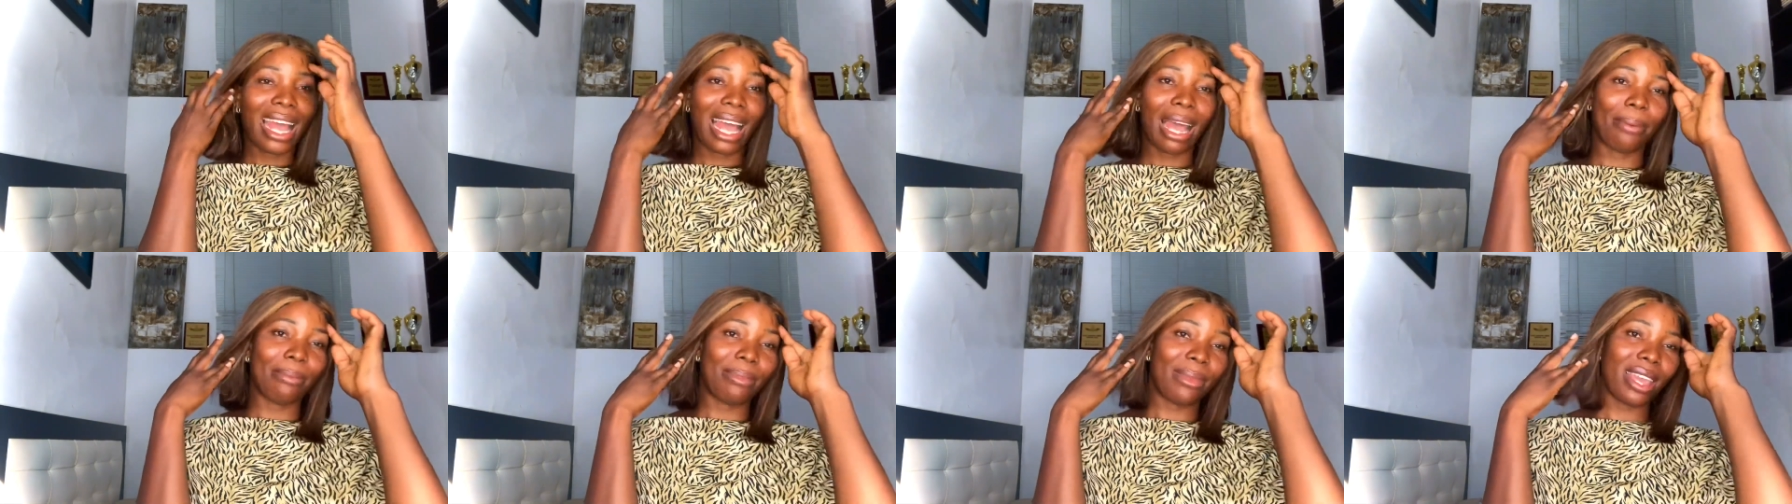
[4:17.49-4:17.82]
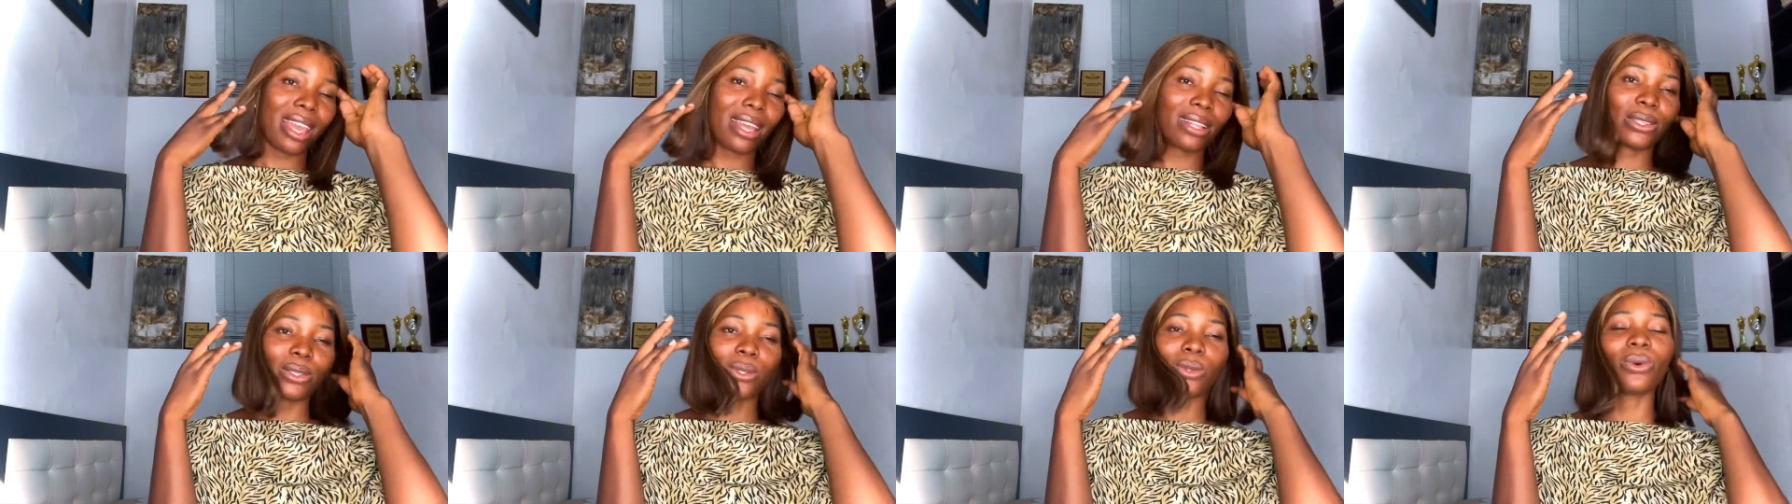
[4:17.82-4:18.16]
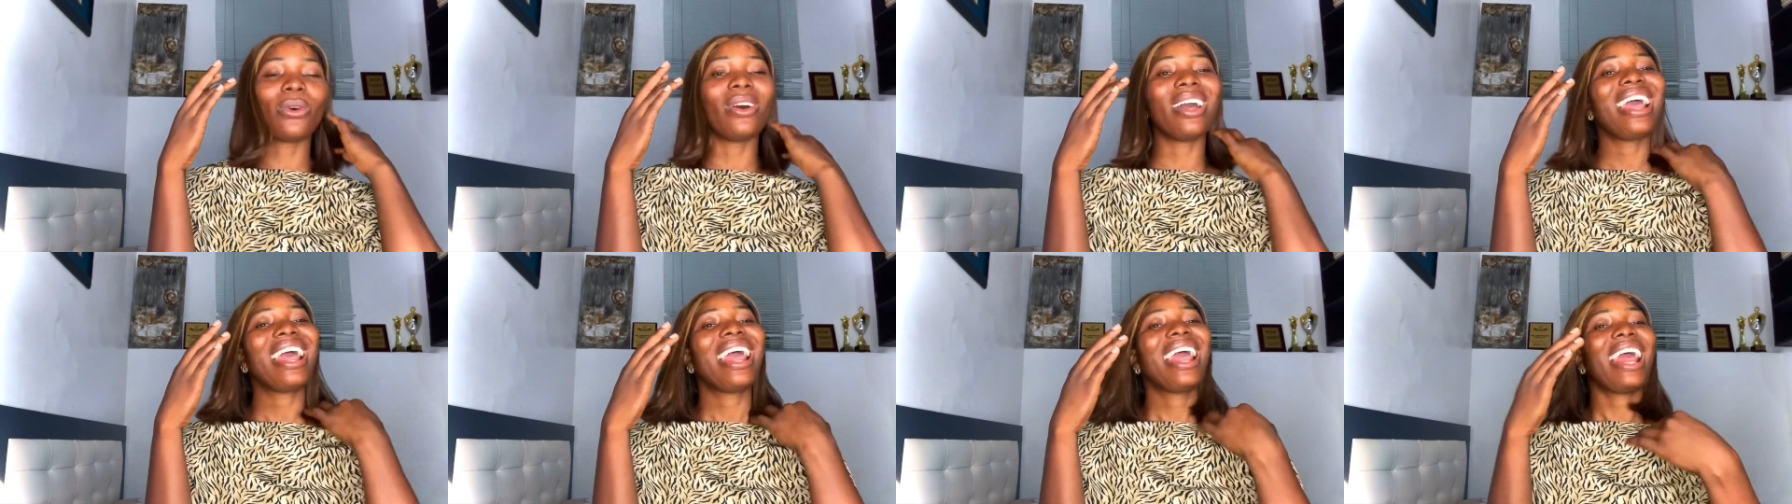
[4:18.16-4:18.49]
I'm here
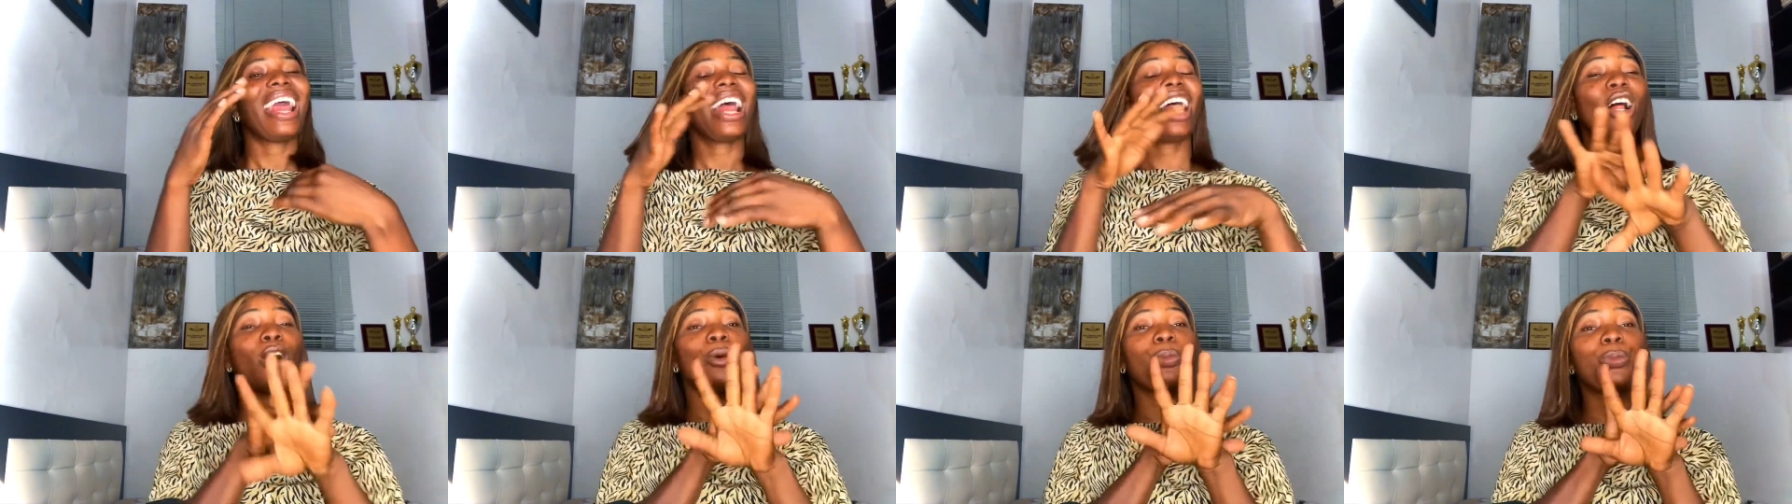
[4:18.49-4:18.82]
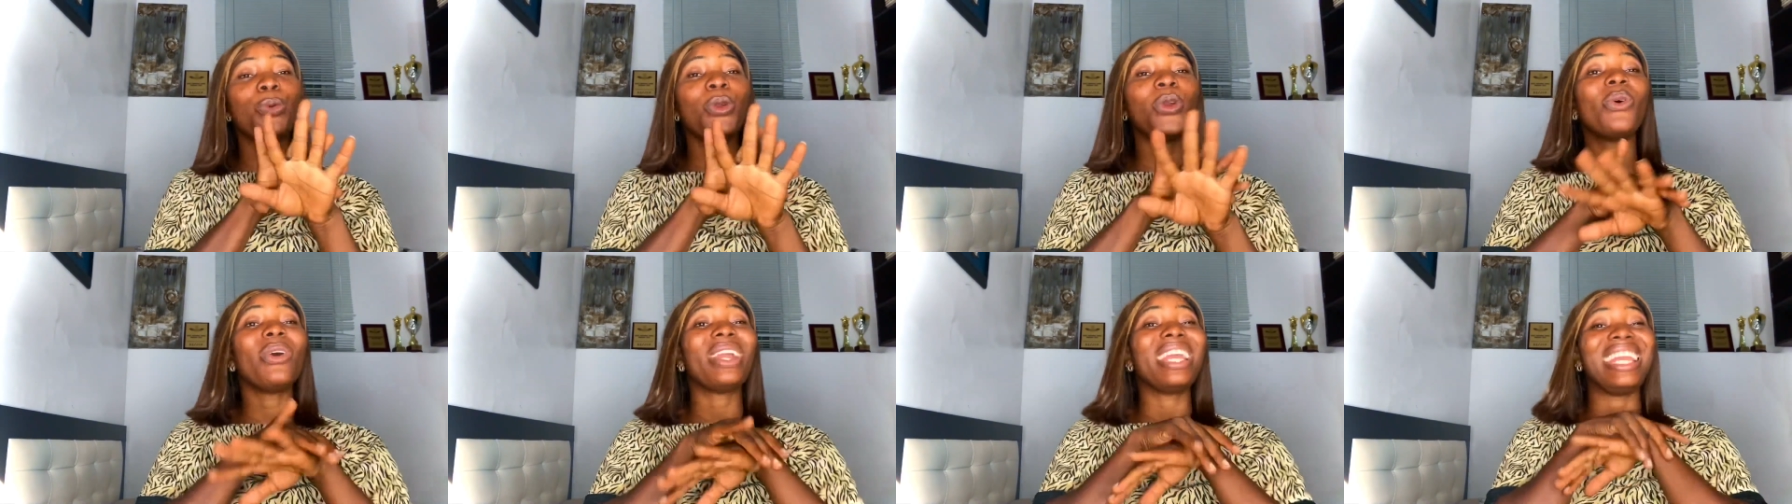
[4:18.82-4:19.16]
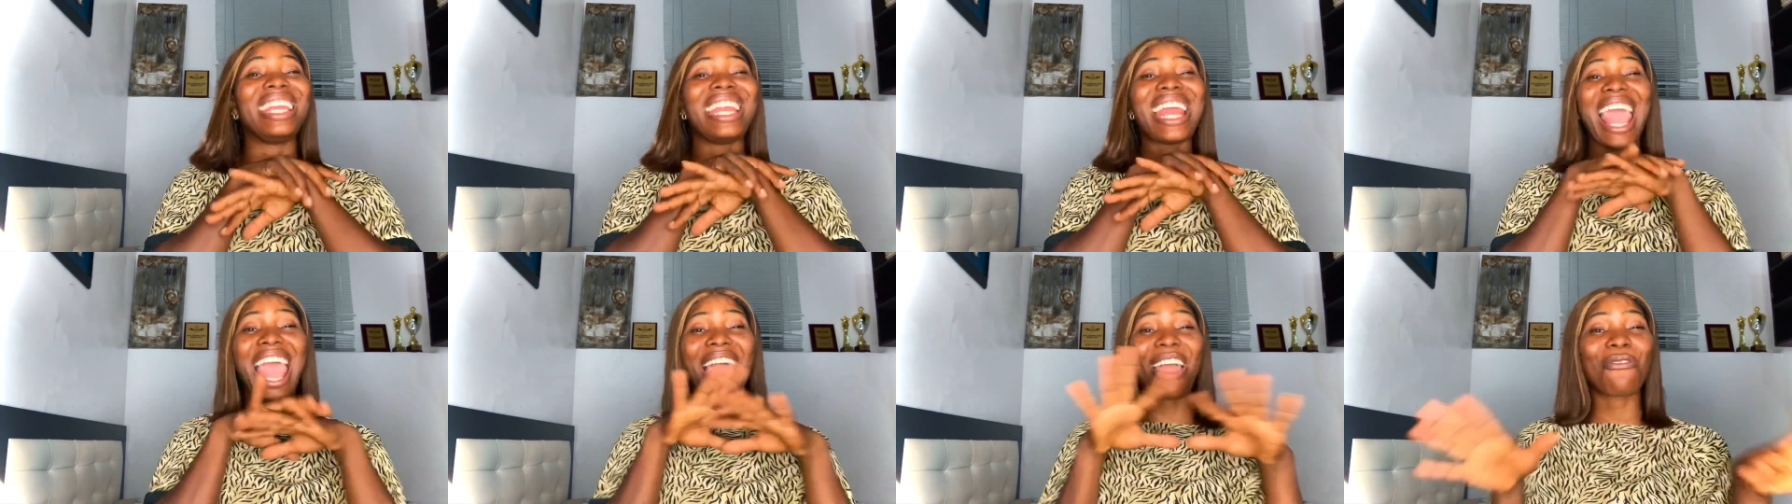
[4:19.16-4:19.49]
to help you
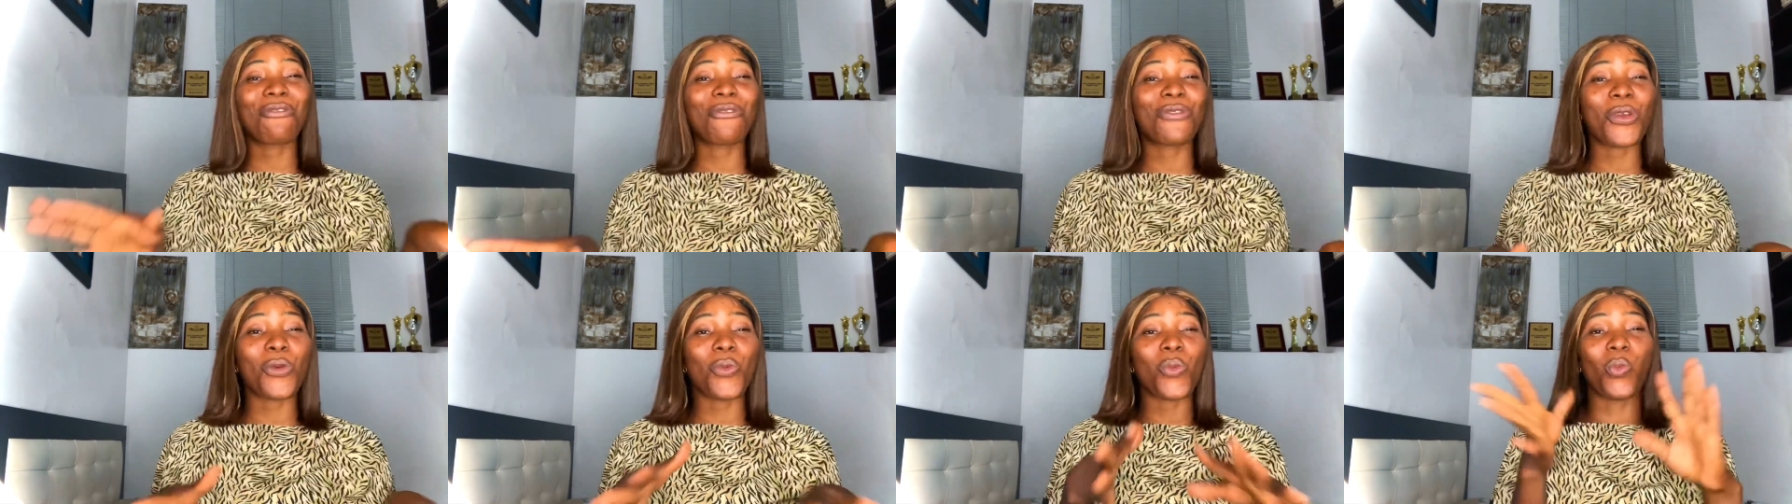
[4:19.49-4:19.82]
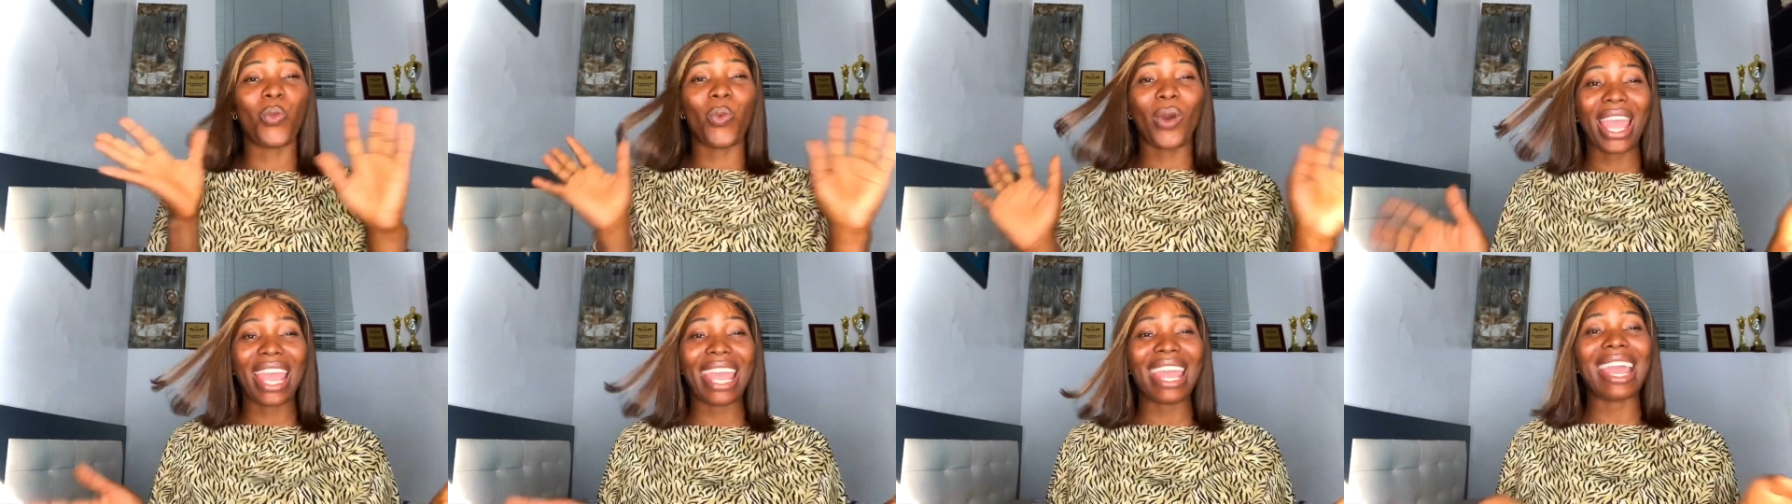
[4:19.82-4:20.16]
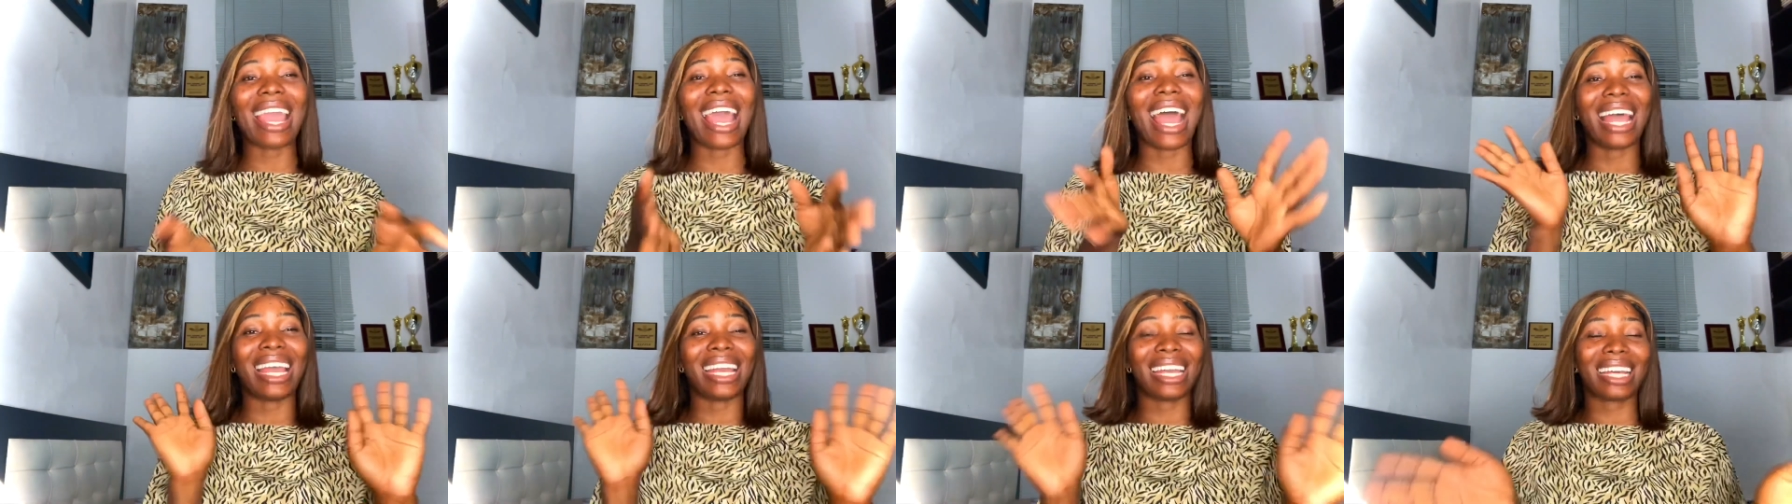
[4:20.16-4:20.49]
in every
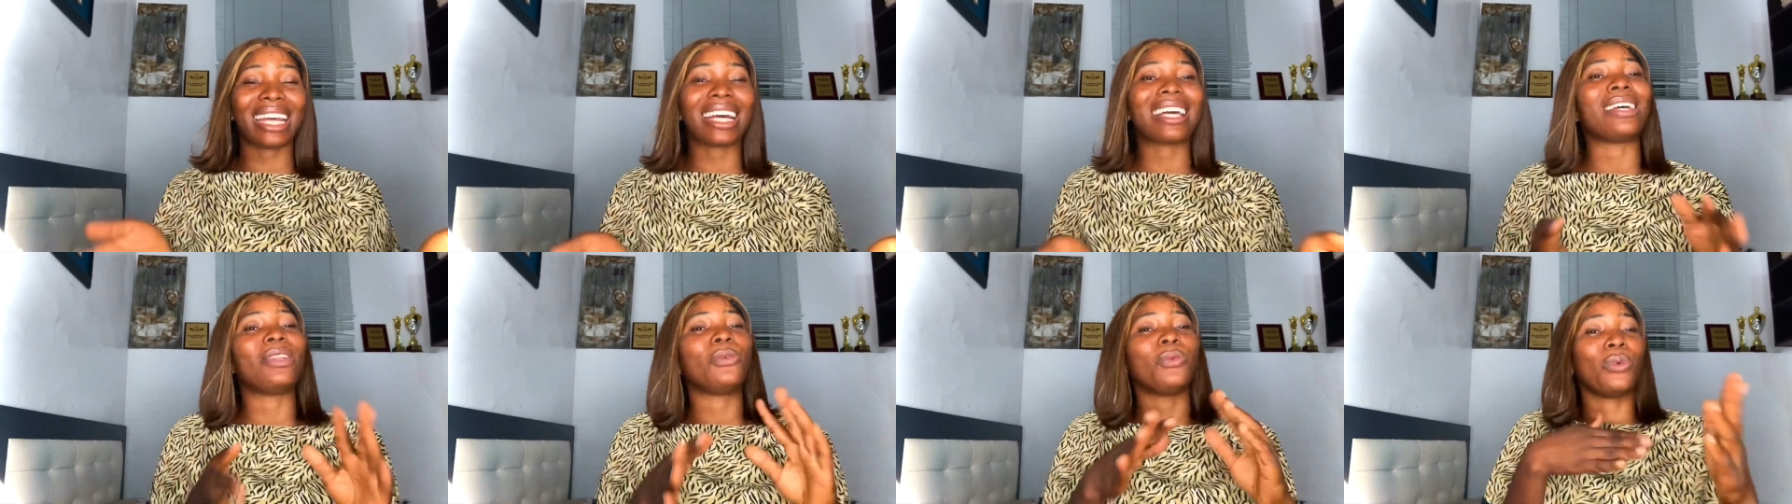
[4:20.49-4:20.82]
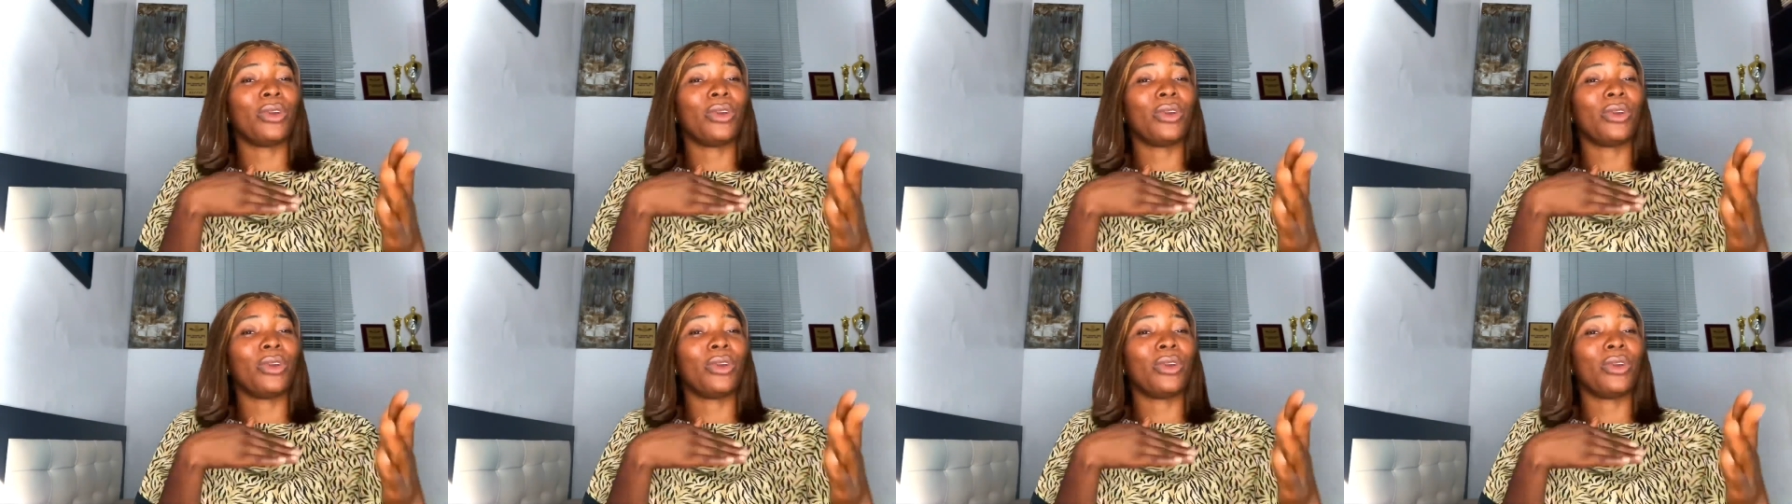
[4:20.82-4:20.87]
way I can.